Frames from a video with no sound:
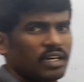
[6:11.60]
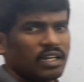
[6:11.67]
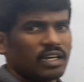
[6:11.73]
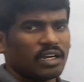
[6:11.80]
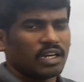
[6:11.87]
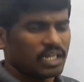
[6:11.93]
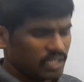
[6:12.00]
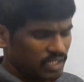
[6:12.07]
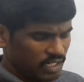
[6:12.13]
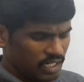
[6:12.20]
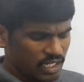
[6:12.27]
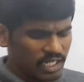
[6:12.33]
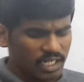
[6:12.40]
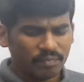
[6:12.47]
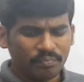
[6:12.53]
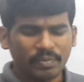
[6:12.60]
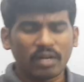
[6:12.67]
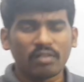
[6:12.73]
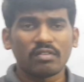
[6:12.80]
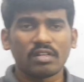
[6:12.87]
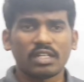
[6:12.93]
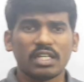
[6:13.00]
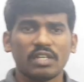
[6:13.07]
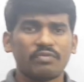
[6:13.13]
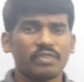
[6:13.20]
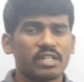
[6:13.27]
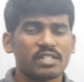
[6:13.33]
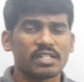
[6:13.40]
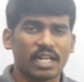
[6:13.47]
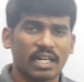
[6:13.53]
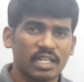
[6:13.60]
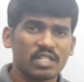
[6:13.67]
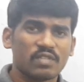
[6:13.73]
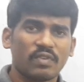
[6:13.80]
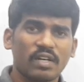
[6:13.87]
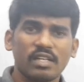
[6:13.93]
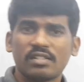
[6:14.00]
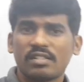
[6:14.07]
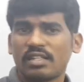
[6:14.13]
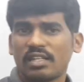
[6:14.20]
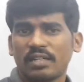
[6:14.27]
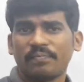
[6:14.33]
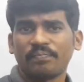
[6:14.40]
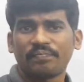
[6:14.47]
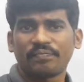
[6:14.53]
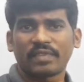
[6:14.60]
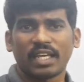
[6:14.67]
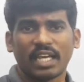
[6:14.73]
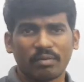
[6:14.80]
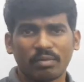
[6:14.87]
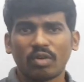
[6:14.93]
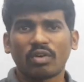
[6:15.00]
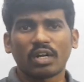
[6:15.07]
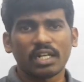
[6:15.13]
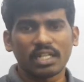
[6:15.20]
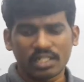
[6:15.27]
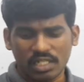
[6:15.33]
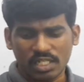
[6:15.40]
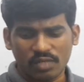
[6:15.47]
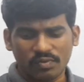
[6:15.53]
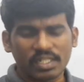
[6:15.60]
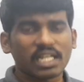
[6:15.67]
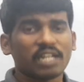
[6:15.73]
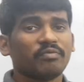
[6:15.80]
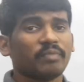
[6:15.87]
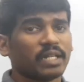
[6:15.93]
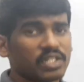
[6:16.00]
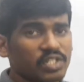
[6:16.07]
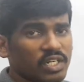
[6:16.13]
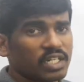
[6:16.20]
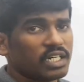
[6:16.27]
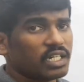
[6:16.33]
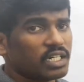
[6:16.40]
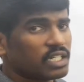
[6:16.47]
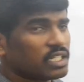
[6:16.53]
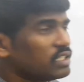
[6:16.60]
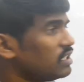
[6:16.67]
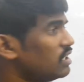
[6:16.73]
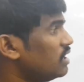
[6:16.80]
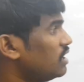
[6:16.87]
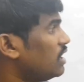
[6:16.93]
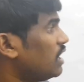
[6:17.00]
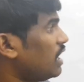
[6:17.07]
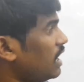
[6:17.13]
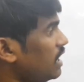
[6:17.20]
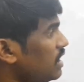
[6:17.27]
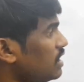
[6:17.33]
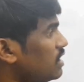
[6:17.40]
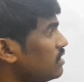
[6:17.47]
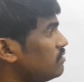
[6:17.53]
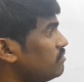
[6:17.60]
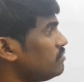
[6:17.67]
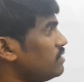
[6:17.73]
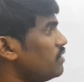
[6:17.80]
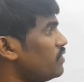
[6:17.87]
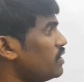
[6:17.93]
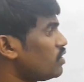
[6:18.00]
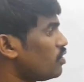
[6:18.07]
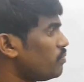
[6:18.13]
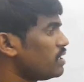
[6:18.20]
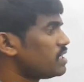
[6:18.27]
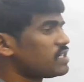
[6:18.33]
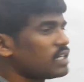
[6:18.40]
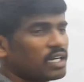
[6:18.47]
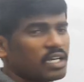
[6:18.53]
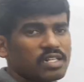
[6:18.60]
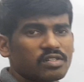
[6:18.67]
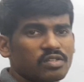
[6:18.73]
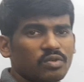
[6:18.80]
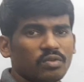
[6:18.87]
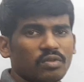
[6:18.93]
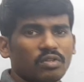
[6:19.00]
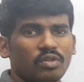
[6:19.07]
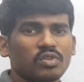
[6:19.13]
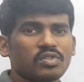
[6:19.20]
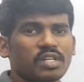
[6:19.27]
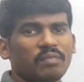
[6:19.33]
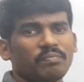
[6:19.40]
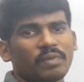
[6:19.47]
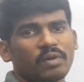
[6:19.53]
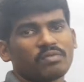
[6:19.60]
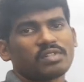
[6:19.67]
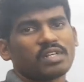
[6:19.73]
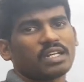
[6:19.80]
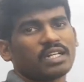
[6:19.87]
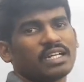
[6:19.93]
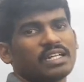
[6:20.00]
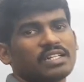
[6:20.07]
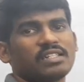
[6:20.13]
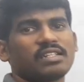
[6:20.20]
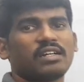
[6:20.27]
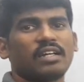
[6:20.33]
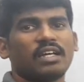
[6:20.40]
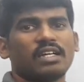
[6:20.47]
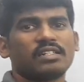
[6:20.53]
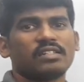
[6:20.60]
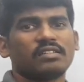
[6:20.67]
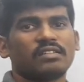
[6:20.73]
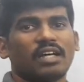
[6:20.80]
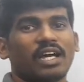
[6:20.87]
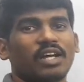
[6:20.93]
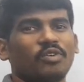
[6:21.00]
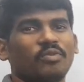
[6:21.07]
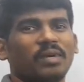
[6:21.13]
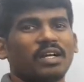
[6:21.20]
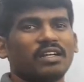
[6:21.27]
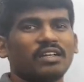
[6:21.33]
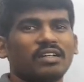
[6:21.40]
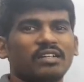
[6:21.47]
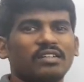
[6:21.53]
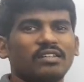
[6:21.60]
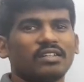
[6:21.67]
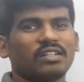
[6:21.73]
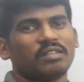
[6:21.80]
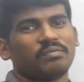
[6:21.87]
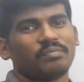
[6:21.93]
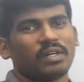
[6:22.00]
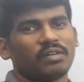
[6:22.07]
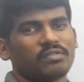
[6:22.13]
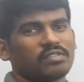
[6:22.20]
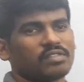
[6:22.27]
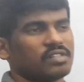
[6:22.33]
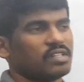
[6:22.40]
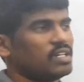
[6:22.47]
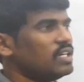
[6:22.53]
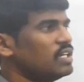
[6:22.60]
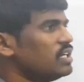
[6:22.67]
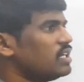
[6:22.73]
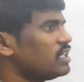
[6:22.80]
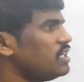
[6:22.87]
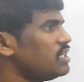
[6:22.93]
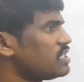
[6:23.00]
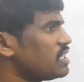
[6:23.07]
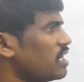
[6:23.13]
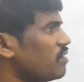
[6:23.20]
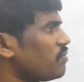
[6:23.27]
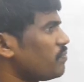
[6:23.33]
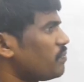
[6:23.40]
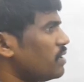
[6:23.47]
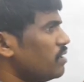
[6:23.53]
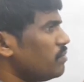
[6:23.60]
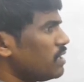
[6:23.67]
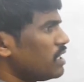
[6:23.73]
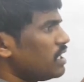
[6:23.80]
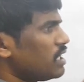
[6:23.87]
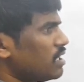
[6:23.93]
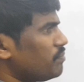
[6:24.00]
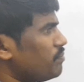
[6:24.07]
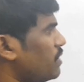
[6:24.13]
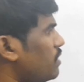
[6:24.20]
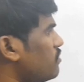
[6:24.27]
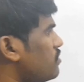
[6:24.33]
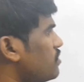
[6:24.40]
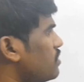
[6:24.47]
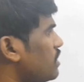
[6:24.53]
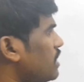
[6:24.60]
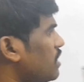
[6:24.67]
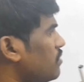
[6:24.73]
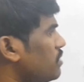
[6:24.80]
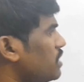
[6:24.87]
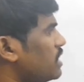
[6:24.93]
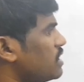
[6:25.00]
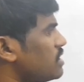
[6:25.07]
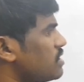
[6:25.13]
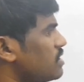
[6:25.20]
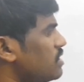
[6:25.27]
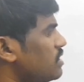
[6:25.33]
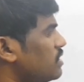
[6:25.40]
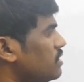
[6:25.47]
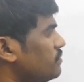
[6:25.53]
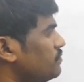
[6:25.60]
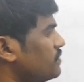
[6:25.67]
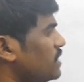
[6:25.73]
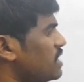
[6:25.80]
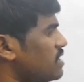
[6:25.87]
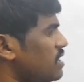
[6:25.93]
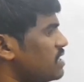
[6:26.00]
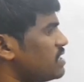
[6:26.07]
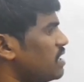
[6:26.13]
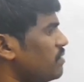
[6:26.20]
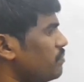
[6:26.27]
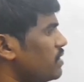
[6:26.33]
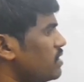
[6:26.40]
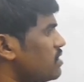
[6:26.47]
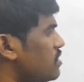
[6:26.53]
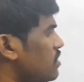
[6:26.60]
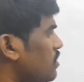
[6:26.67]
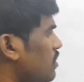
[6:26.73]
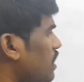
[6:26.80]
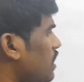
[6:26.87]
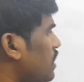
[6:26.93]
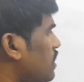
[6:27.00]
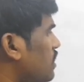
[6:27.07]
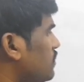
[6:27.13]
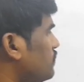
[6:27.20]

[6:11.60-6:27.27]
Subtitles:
Like that, any compound, if it satisfies the above conditions which I mentioned it, and if it obeys Huckel's rule, those compounds are considered as aromatic compounds. These are preliminary compounds, can be considered as examples, like